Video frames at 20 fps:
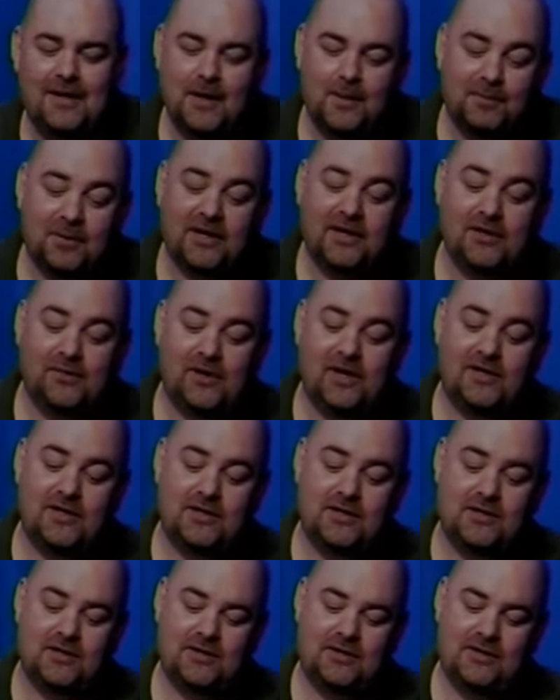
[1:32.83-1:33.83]
But
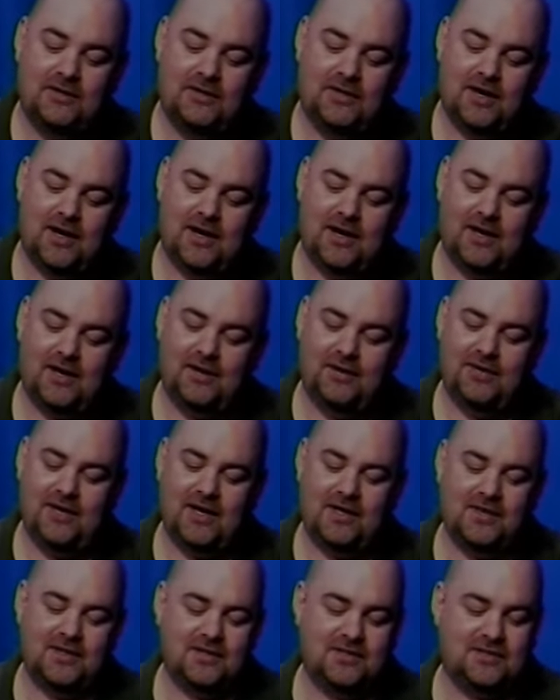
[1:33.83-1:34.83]
anyway, the the uh, the
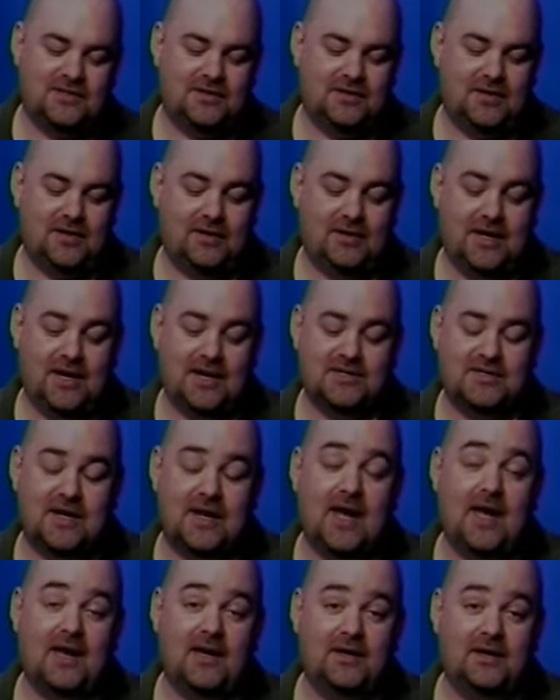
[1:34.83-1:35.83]
atheist uh, the ACA,
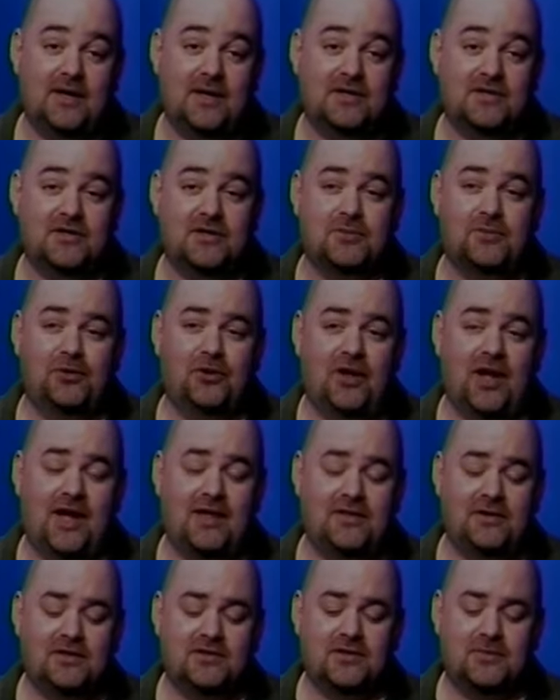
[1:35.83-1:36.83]
the
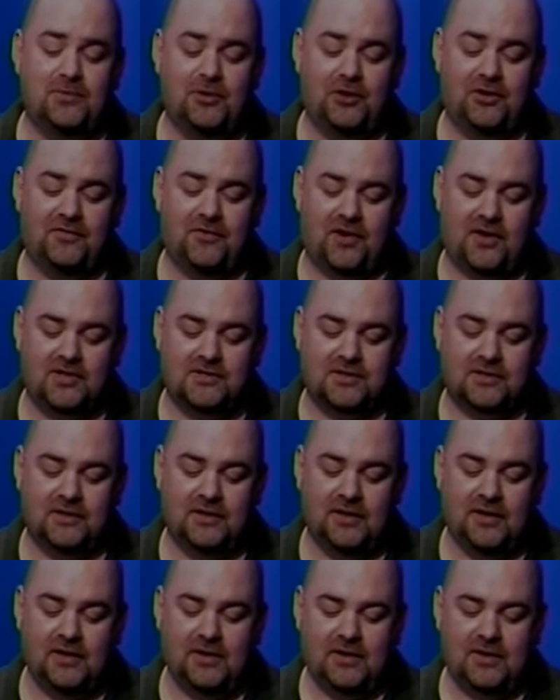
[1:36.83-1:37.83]
Atheist Community of Austin,
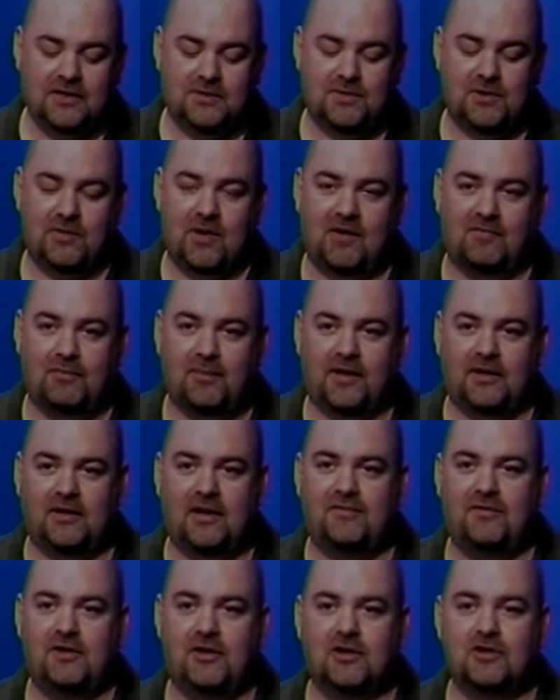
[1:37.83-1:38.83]
has been around for about
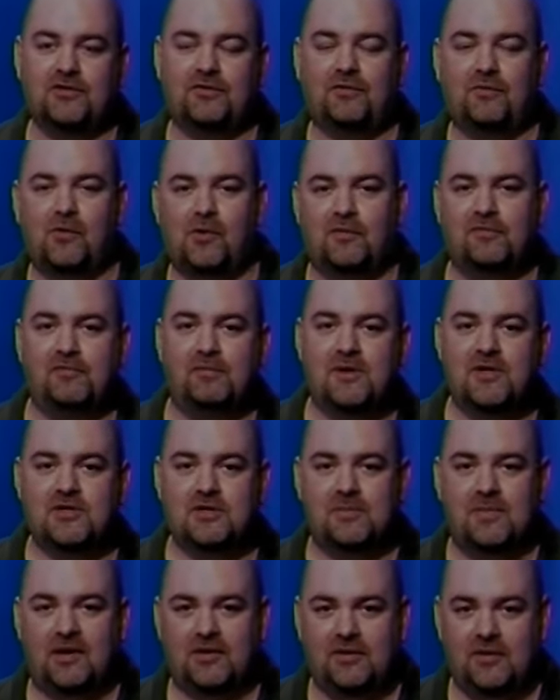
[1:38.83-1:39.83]
11 years. For more information
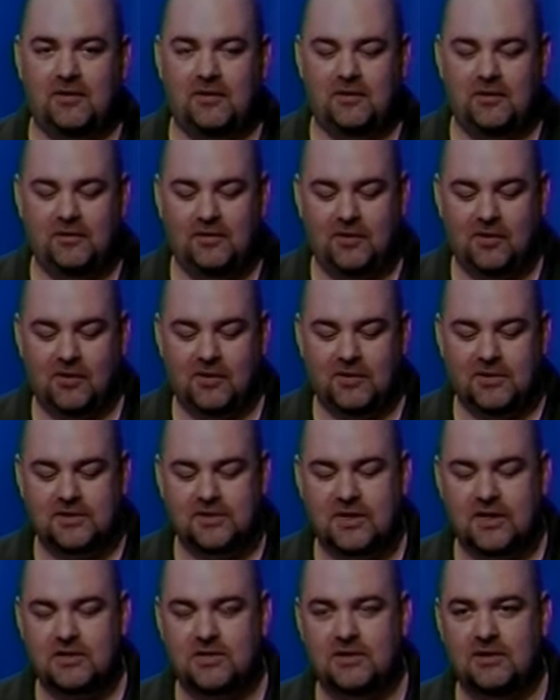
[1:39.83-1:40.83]
about the the
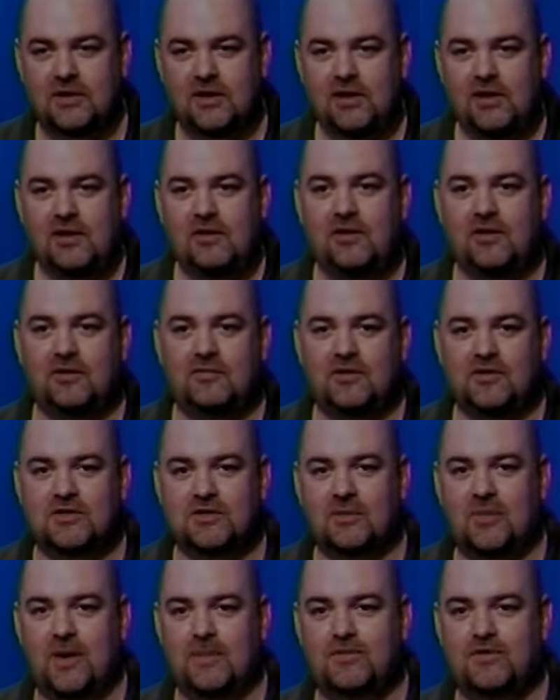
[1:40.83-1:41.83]
organization, you can visit
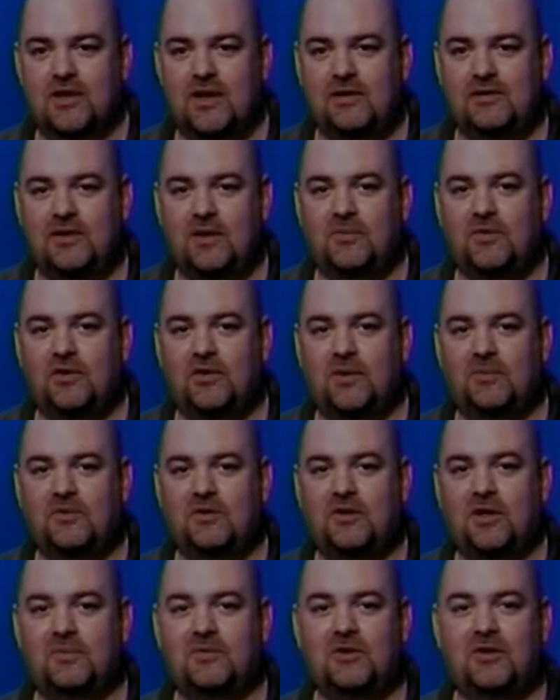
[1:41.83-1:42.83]
the website
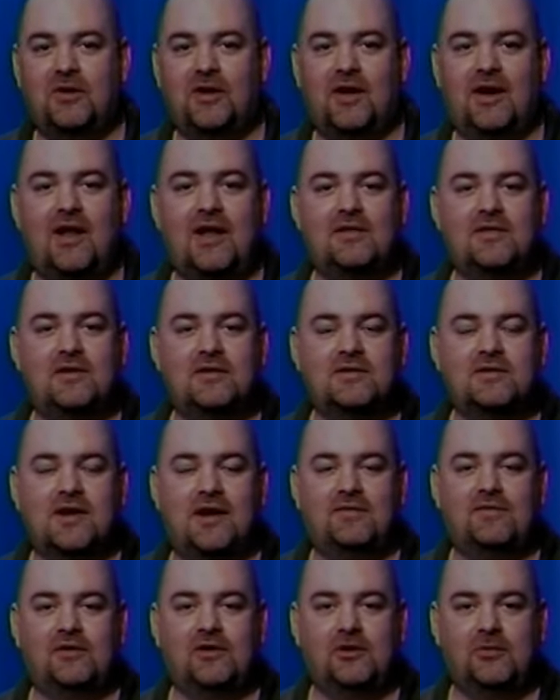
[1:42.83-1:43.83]

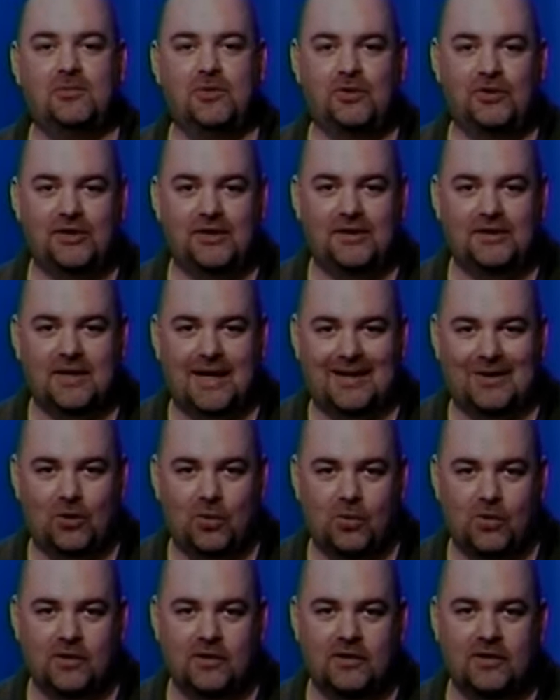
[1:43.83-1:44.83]

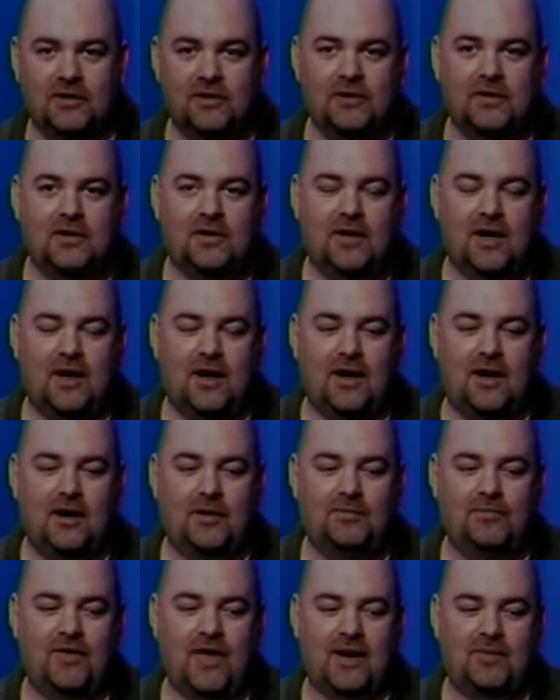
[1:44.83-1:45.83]
www.atheist-community.org.
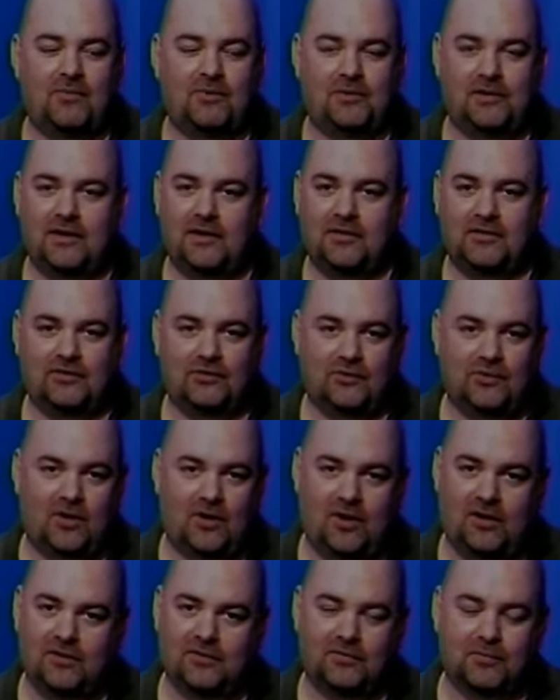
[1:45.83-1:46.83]
Um, that will link to
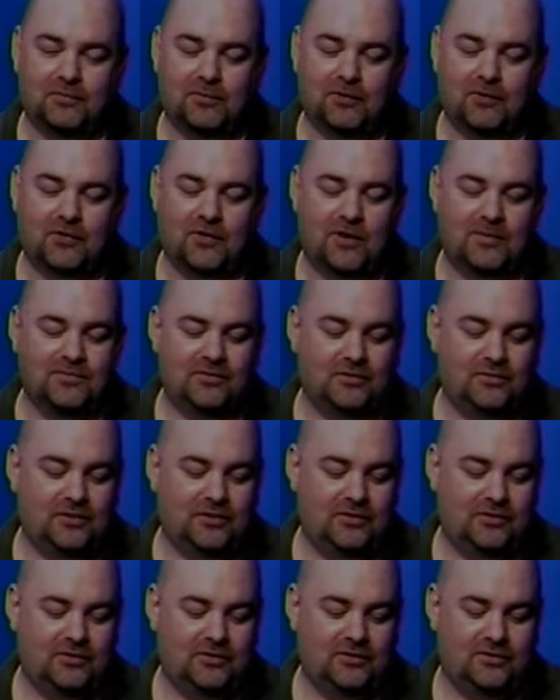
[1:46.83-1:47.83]
all of the programs that we
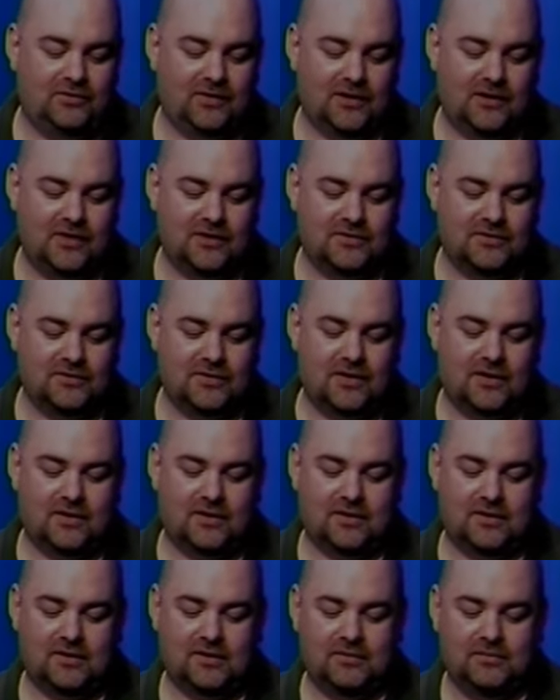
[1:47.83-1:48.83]
do, the various
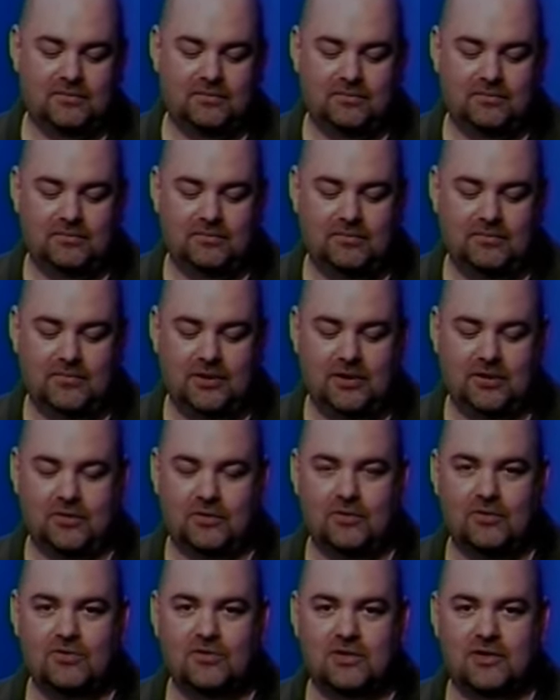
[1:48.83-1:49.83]
uh, you know
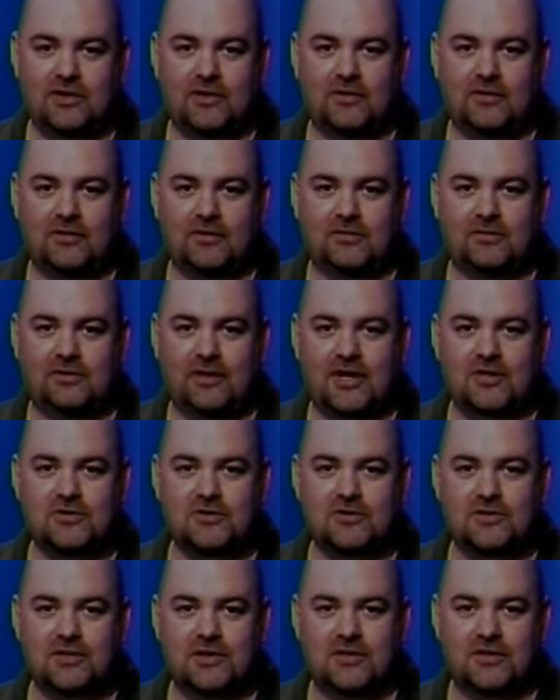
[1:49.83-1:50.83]
newsletter, lecture
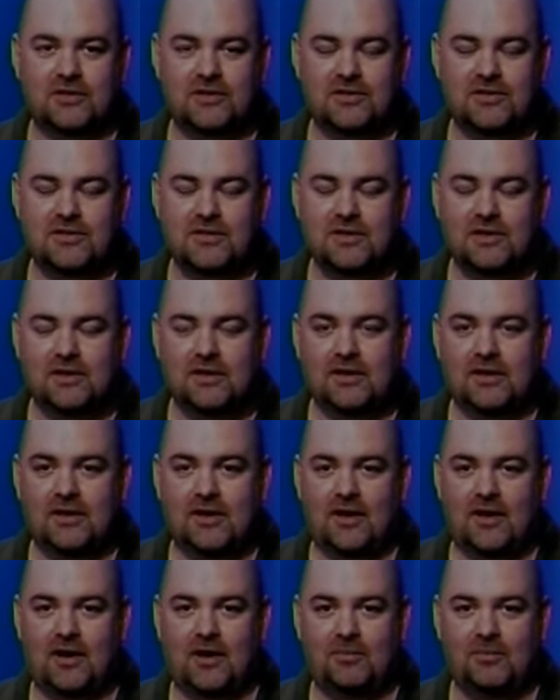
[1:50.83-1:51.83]
series.
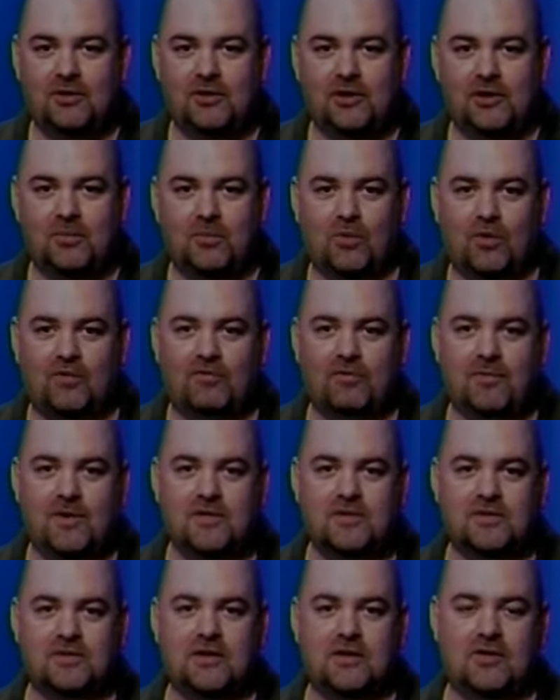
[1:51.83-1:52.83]
Um, you can get more
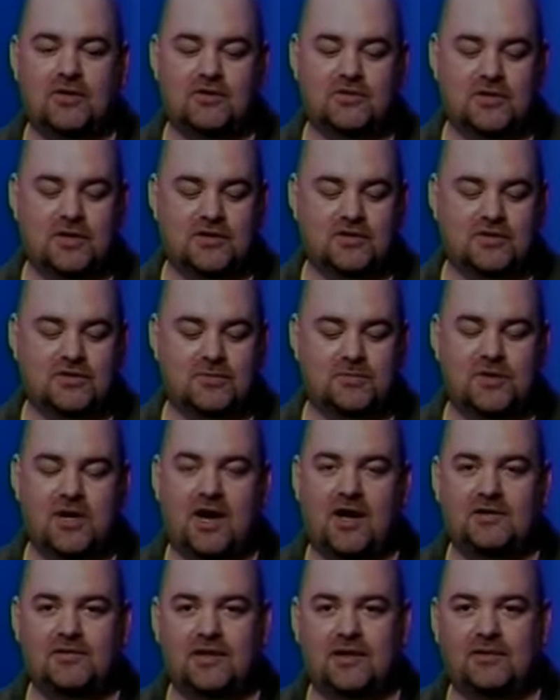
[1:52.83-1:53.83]
information there. There's also some
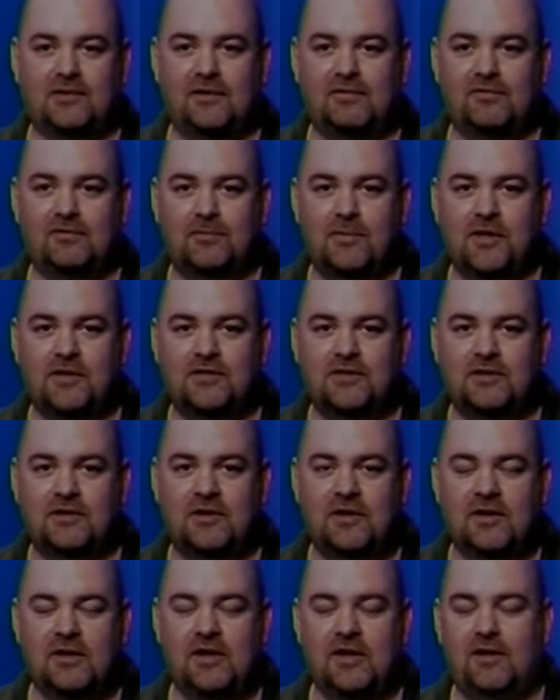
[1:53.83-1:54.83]
contact information
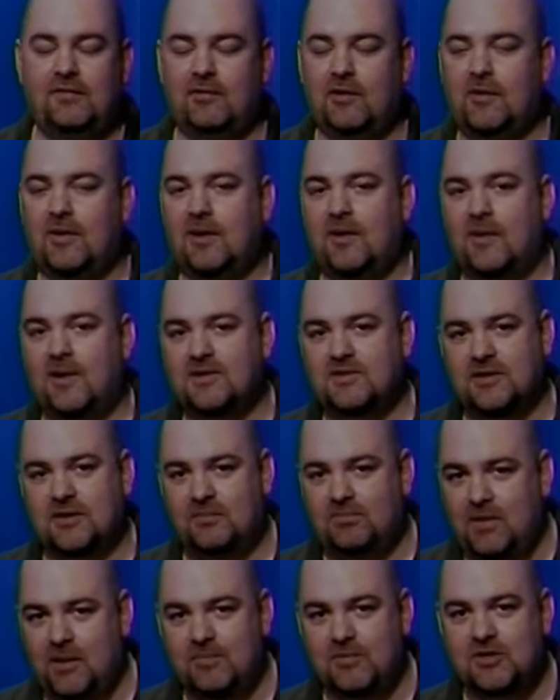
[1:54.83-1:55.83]
if you're interested
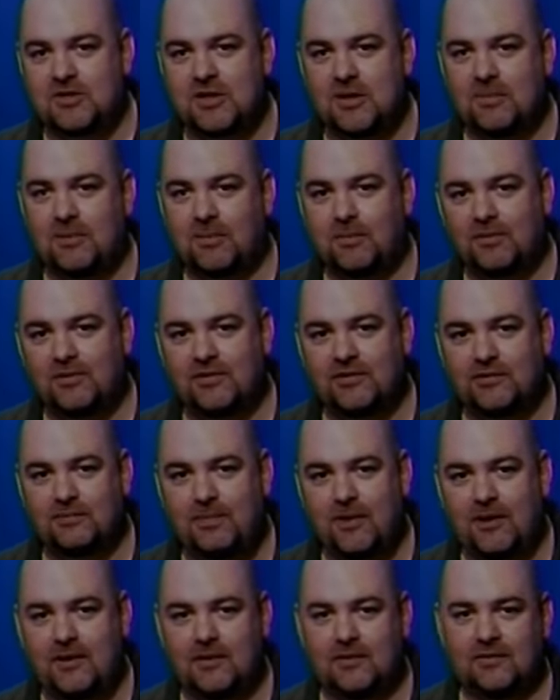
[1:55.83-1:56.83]
in membership or
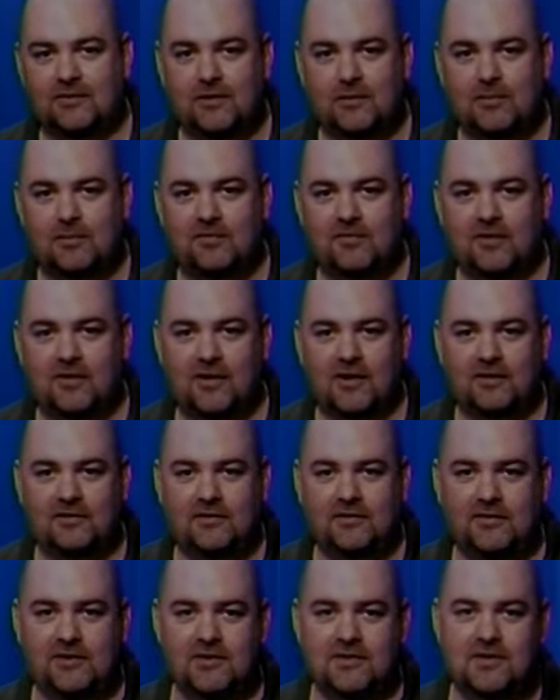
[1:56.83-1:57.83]
participating in some of our
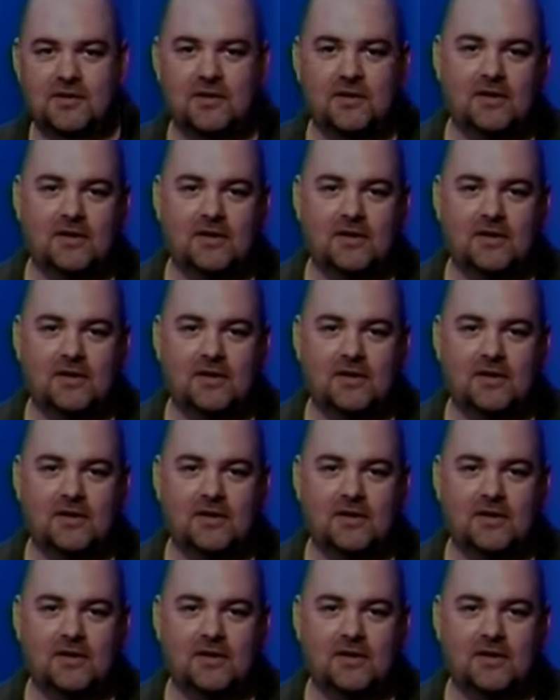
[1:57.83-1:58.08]
activities.